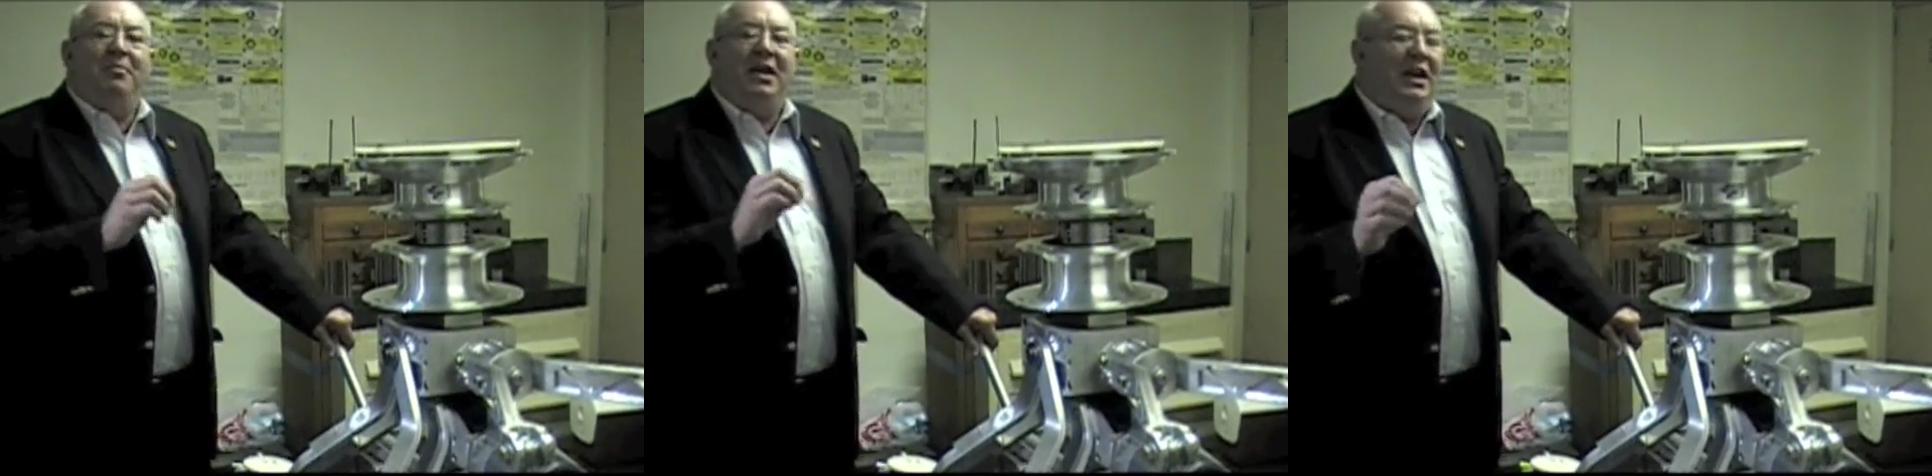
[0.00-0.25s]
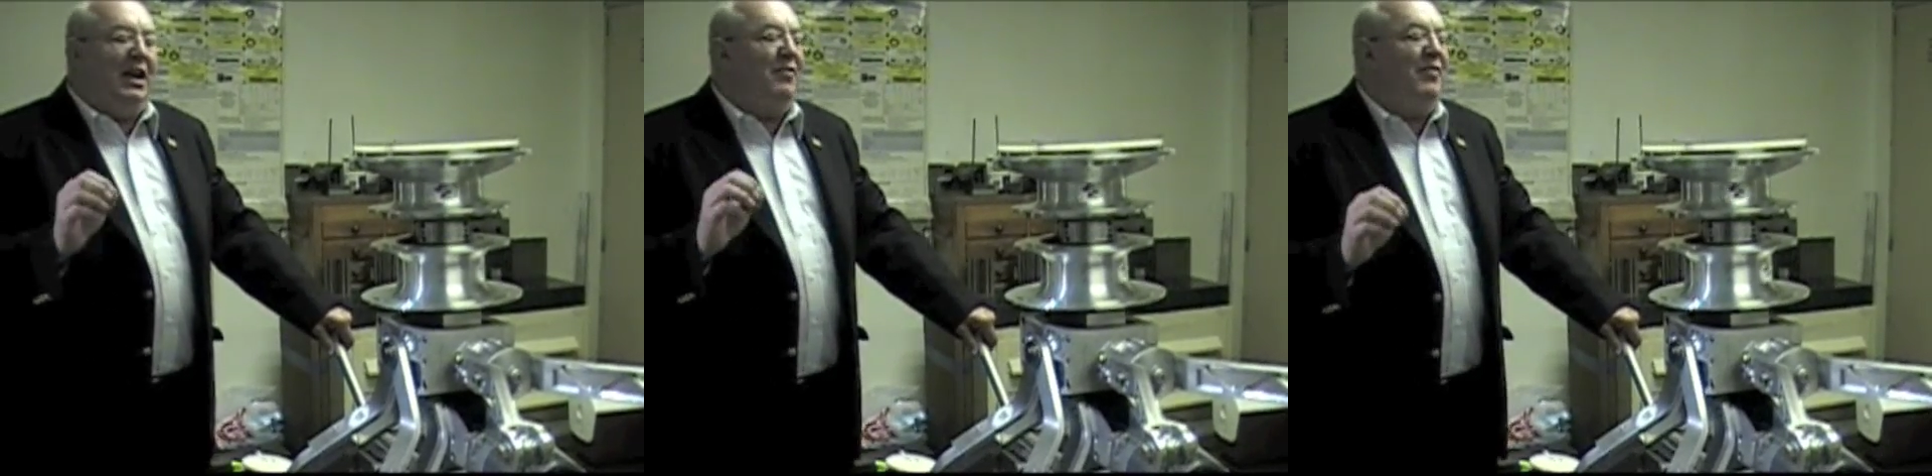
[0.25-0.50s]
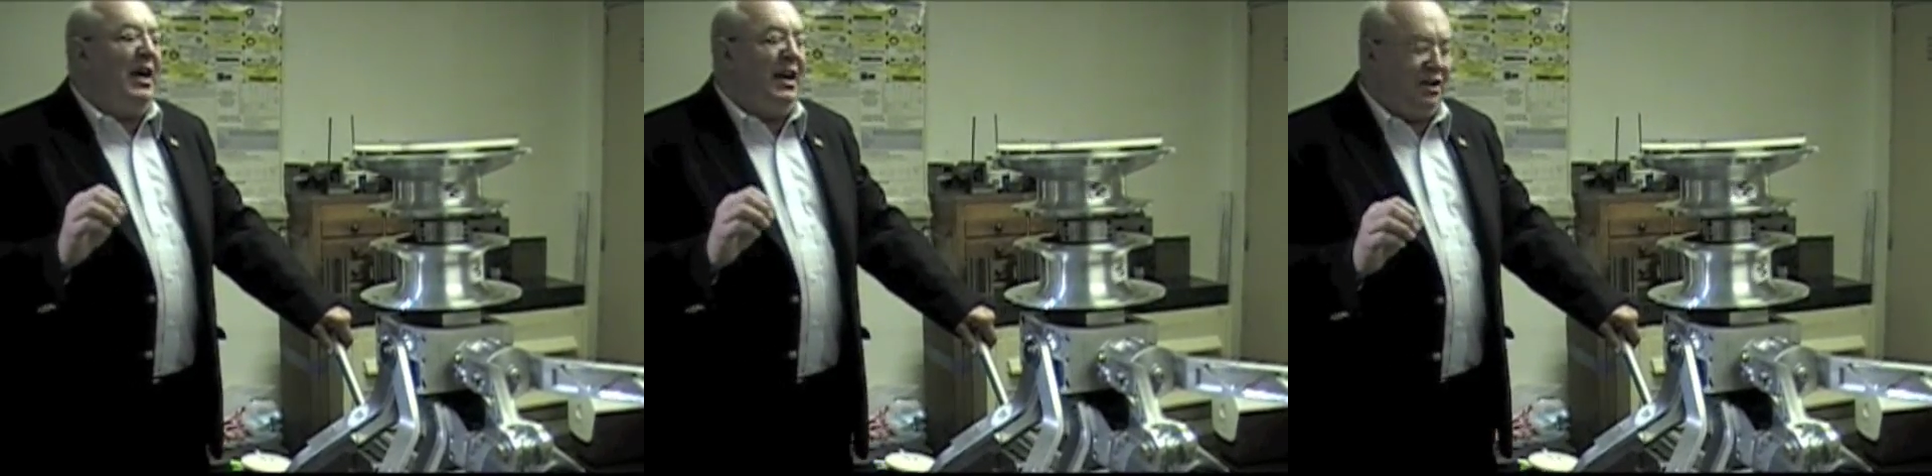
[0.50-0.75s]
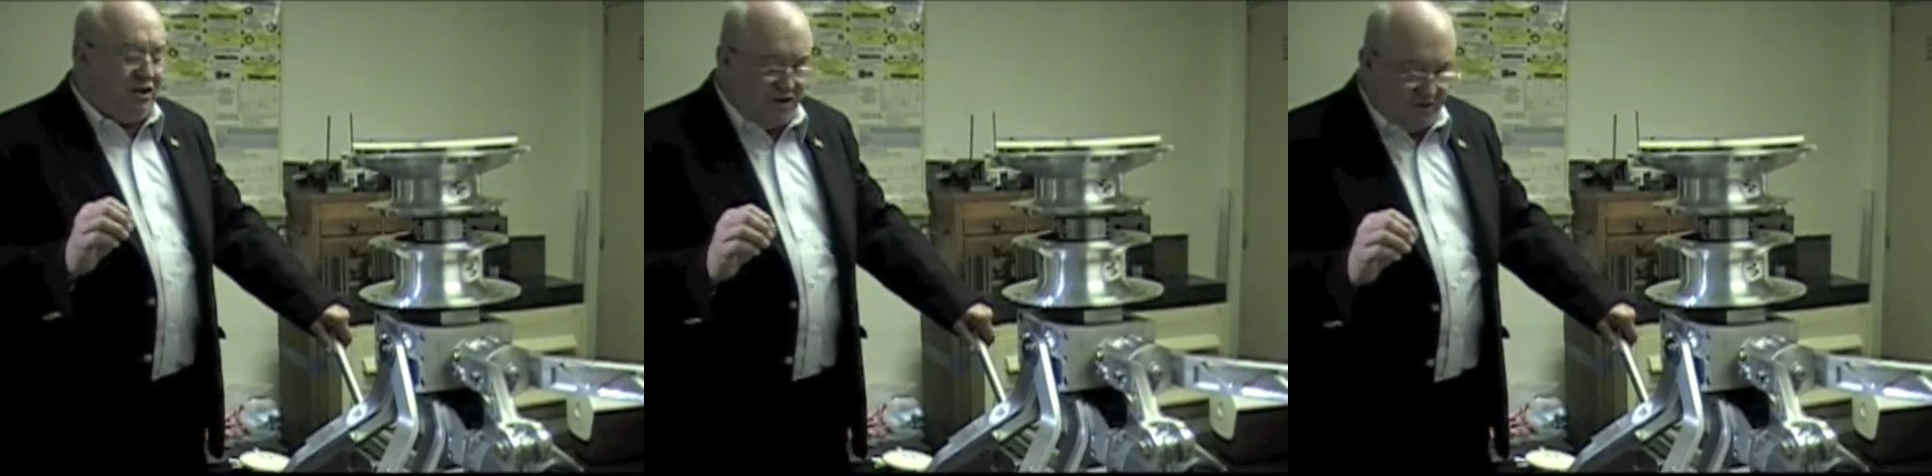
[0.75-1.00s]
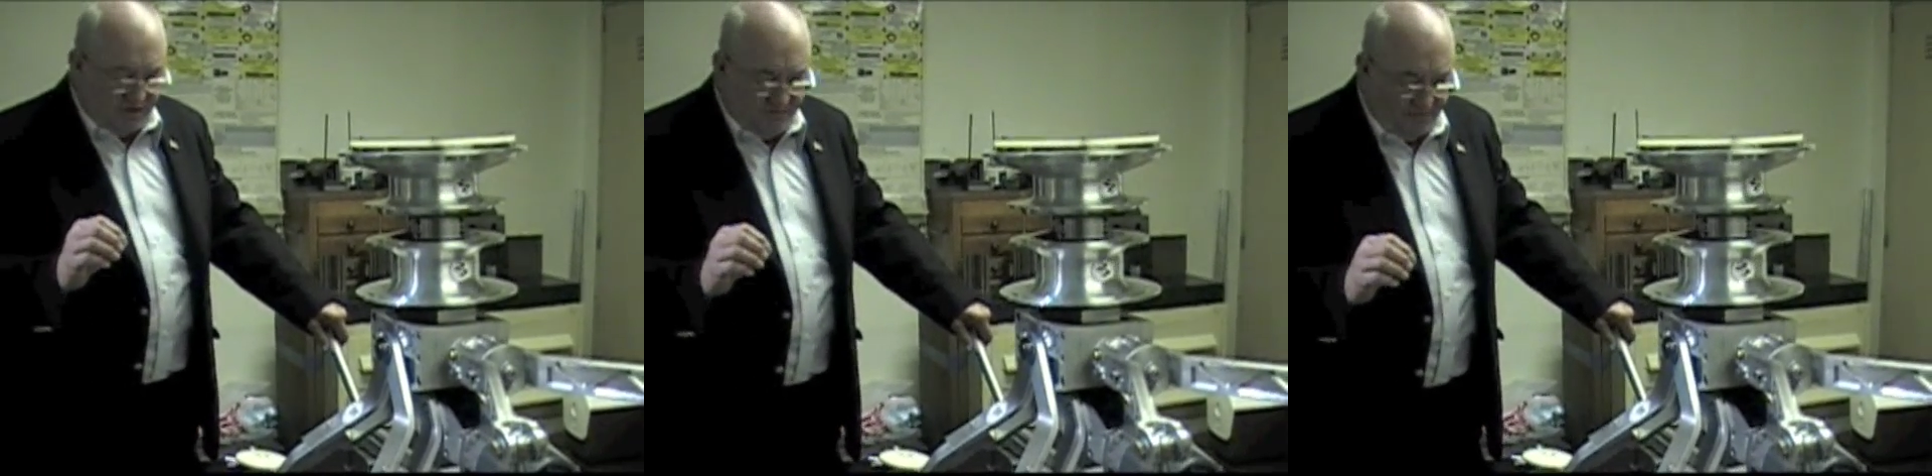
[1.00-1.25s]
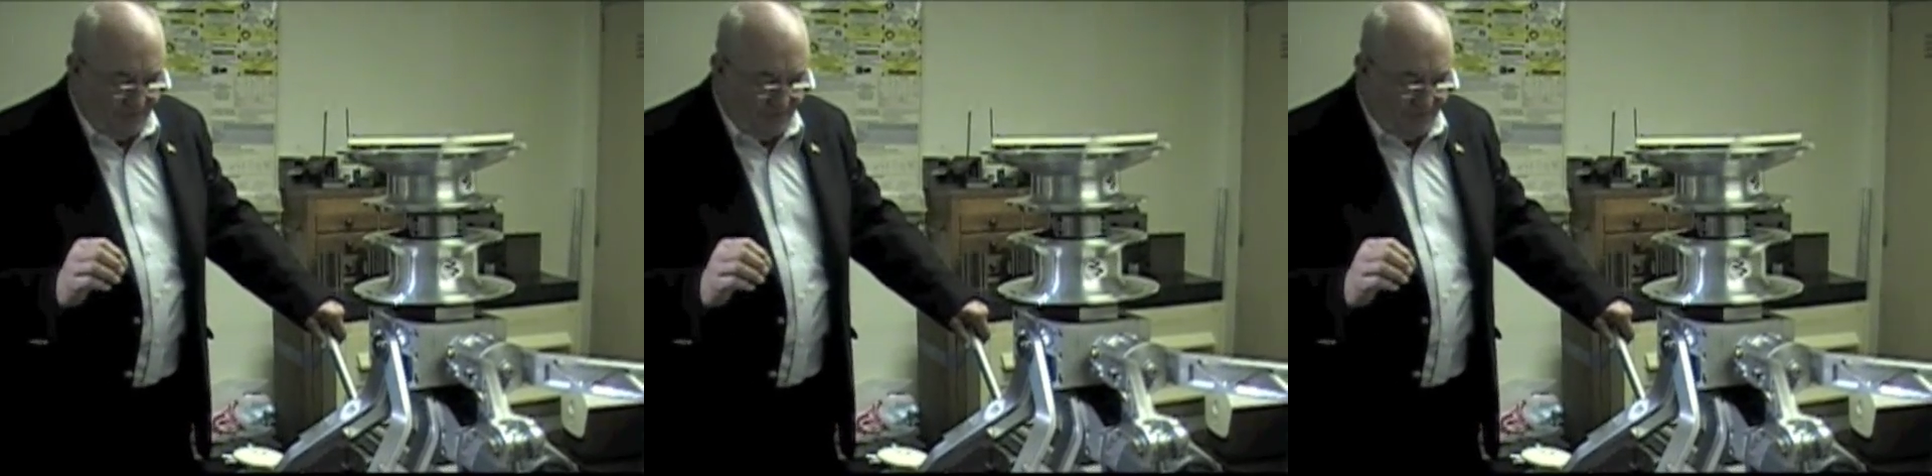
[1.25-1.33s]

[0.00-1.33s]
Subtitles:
many advantages.